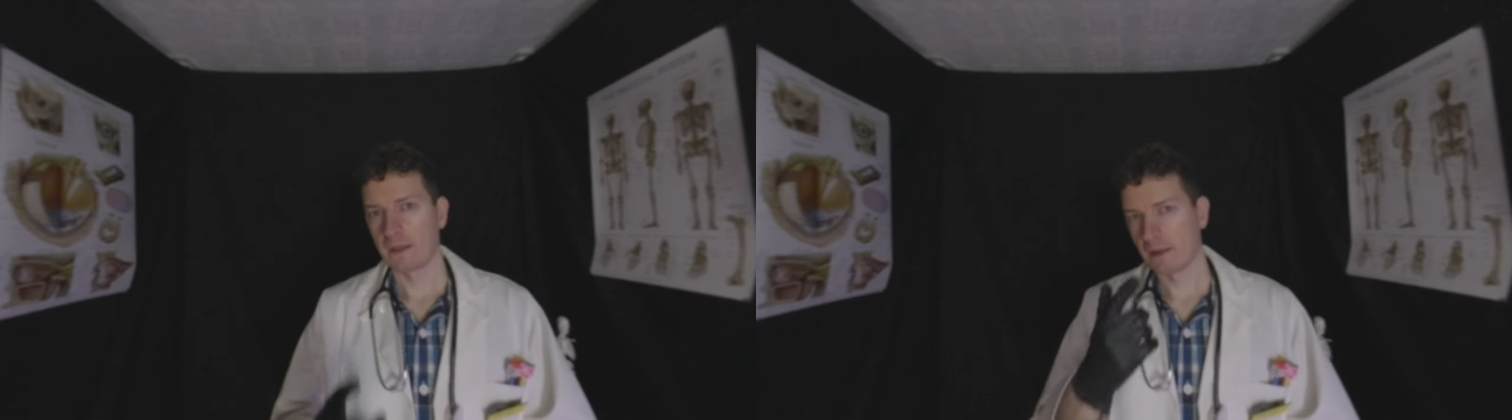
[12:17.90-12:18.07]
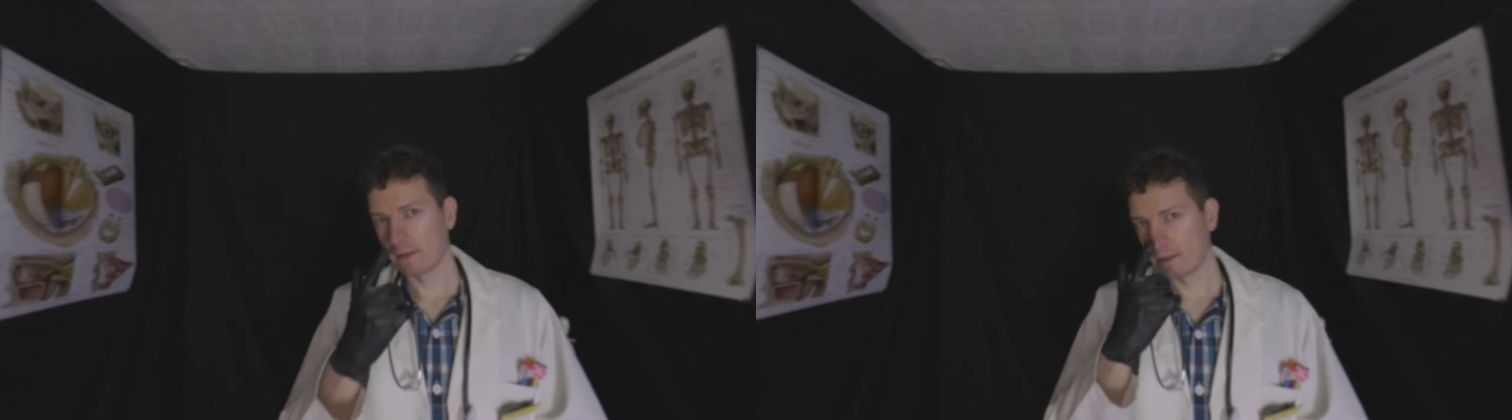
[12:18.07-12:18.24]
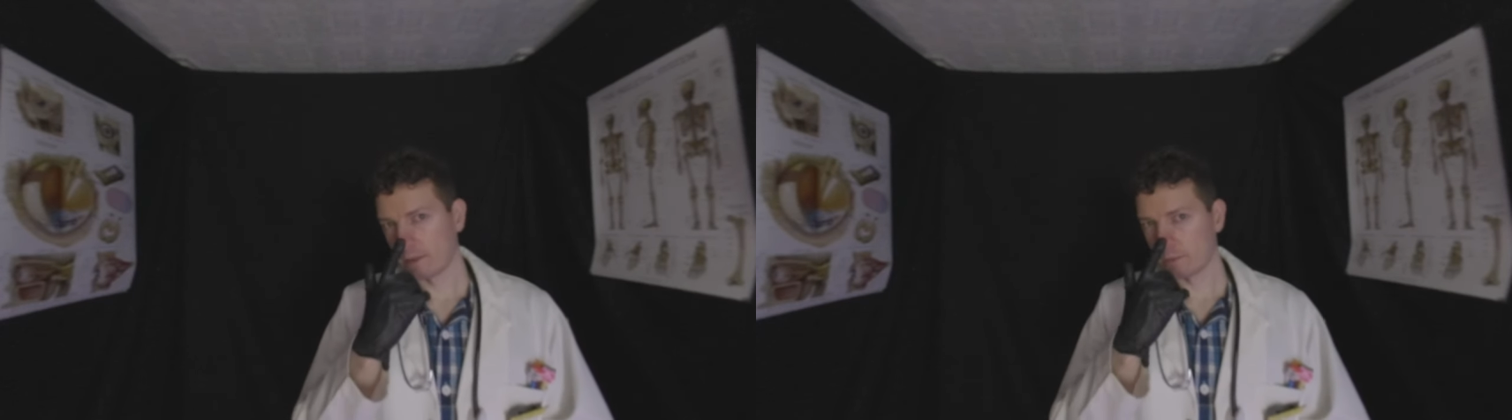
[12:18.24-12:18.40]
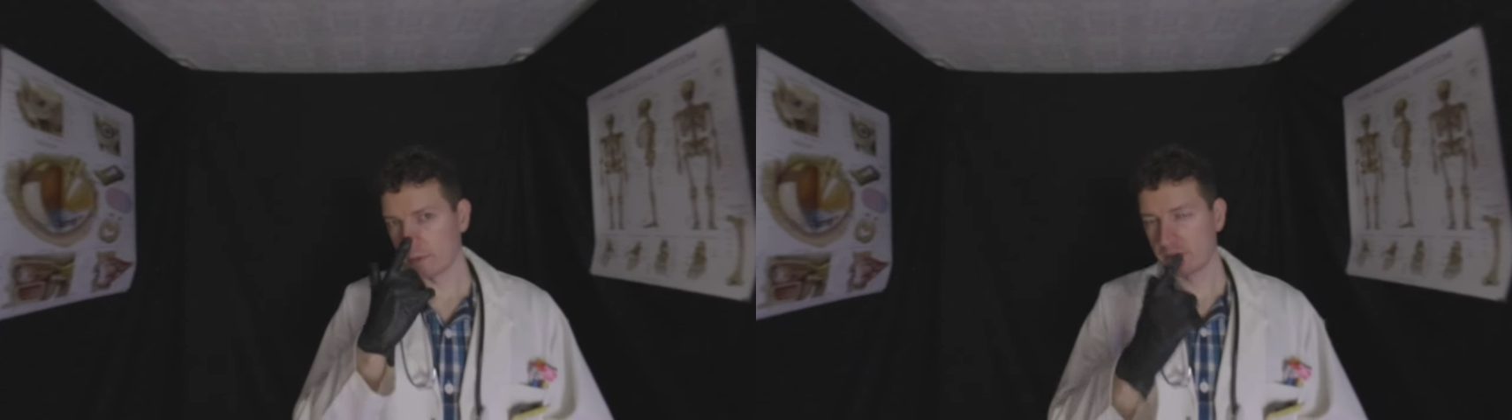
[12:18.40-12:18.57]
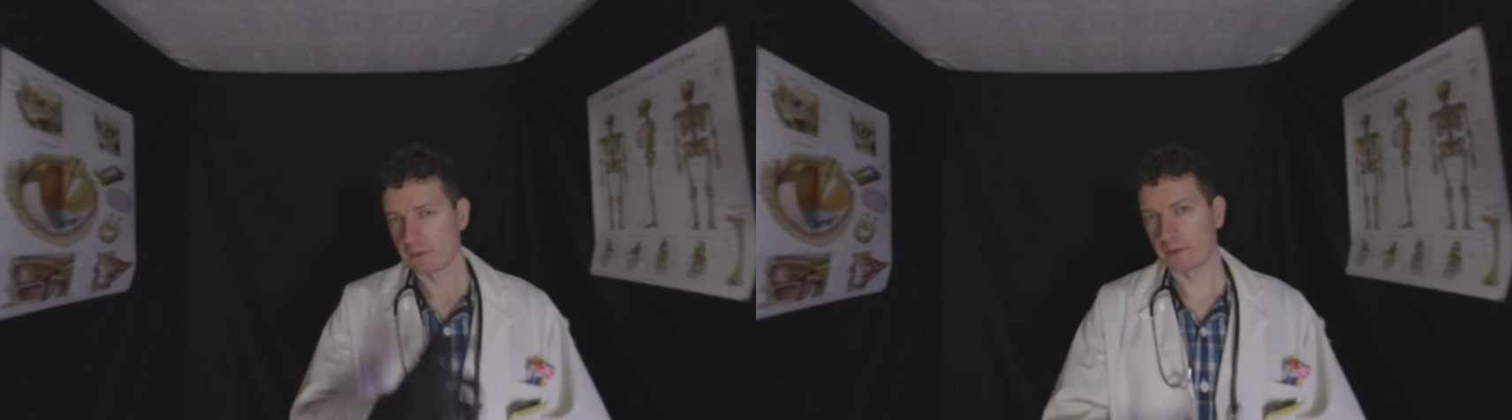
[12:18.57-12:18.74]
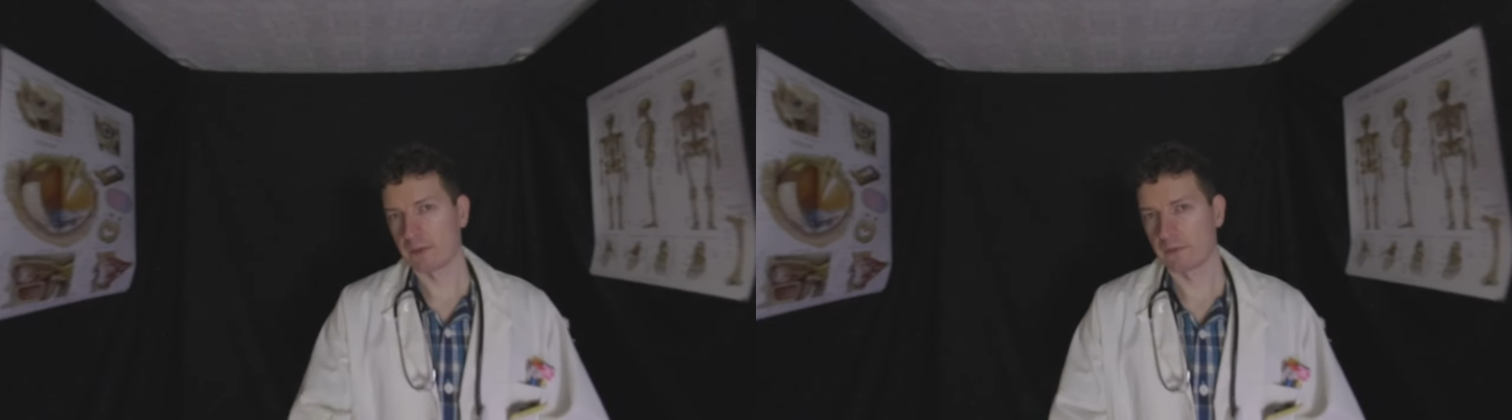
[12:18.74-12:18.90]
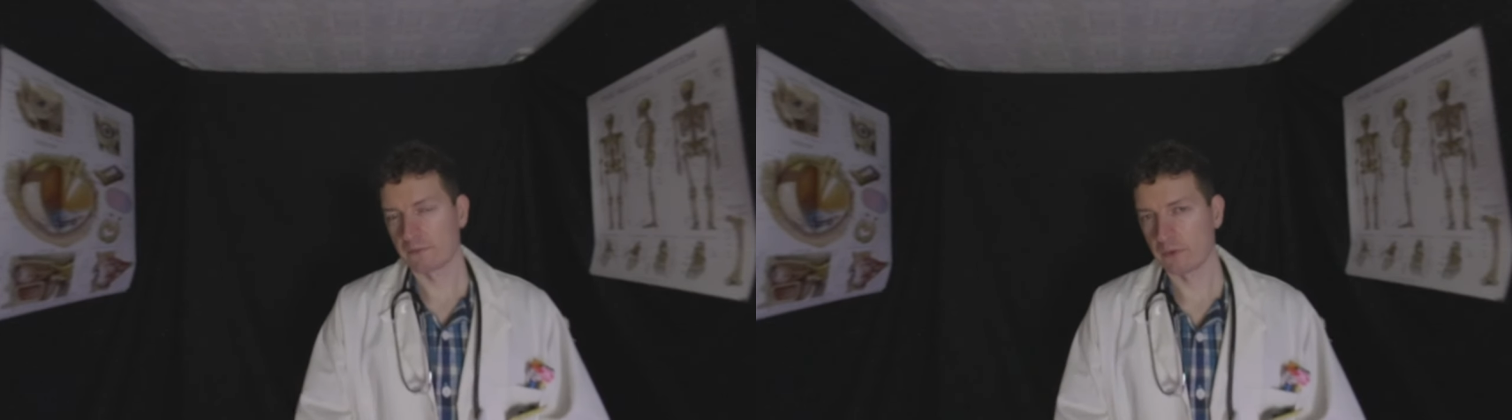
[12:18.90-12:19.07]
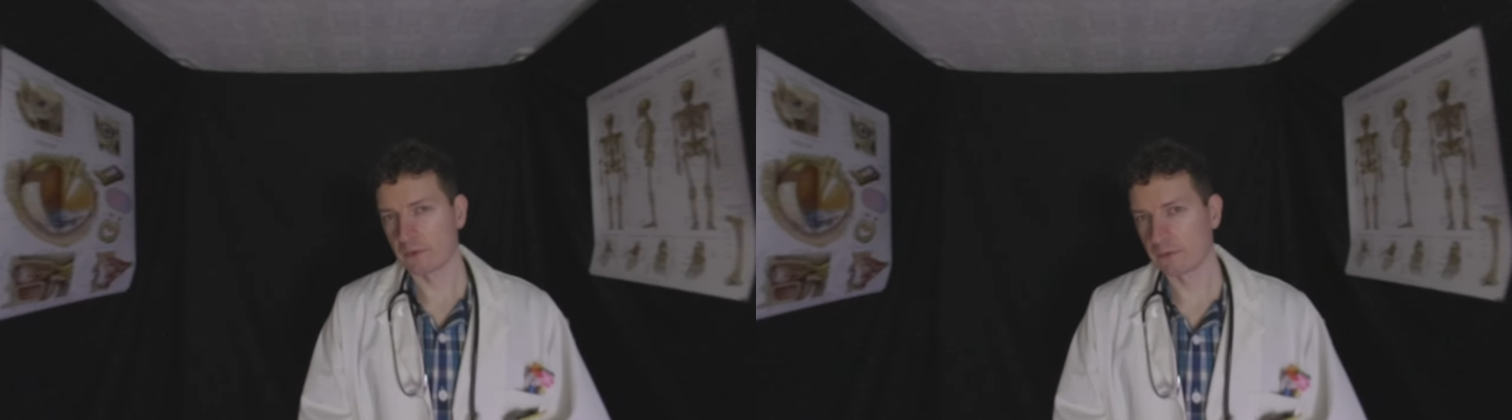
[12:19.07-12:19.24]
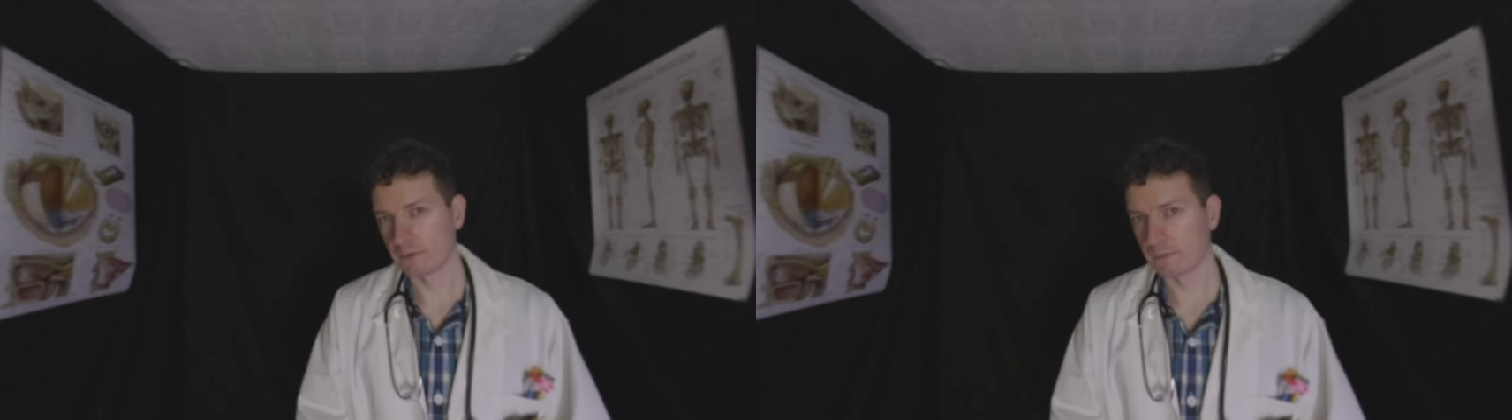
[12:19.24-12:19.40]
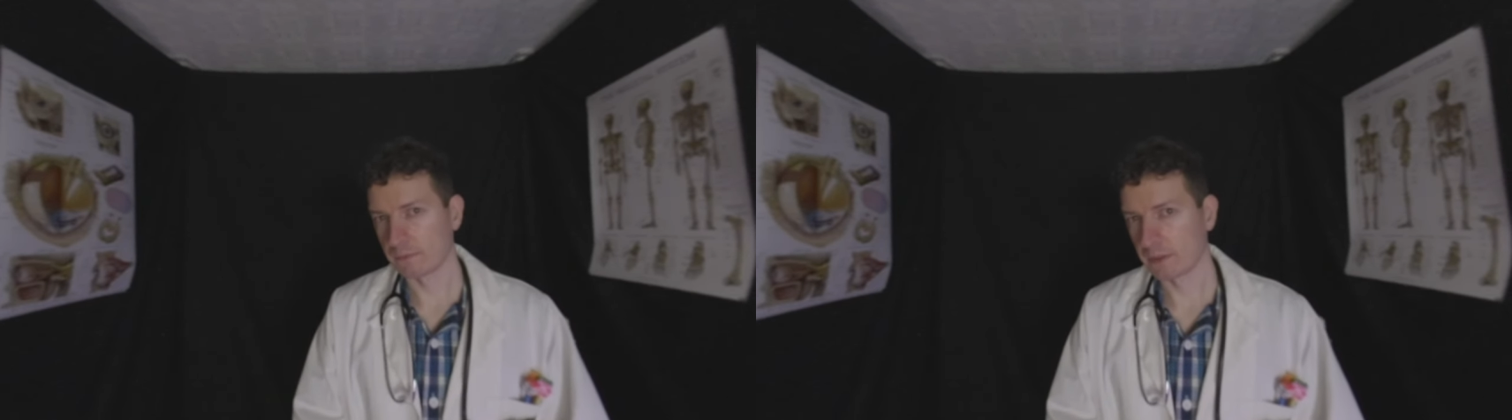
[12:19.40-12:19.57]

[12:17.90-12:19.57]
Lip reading: and then I want you to then focus on